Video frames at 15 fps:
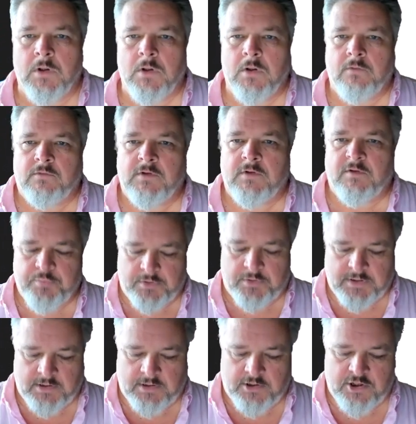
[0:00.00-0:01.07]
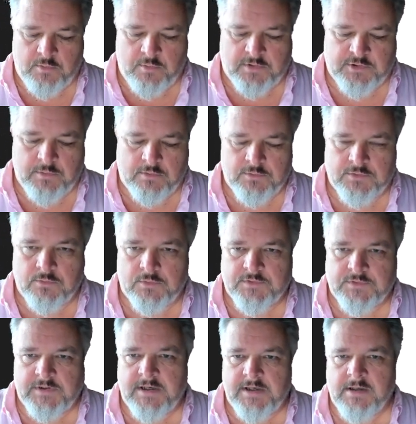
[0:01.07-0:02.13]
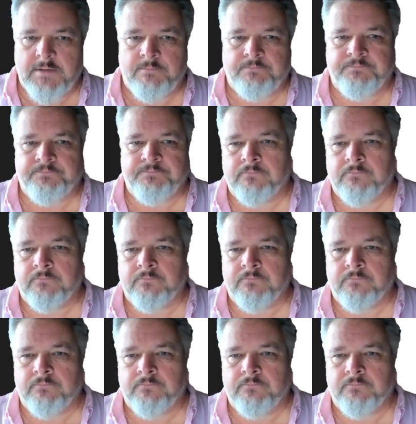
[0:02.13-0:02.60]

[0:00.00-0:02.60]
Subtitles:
So let's put it in QSQL source in nLitten.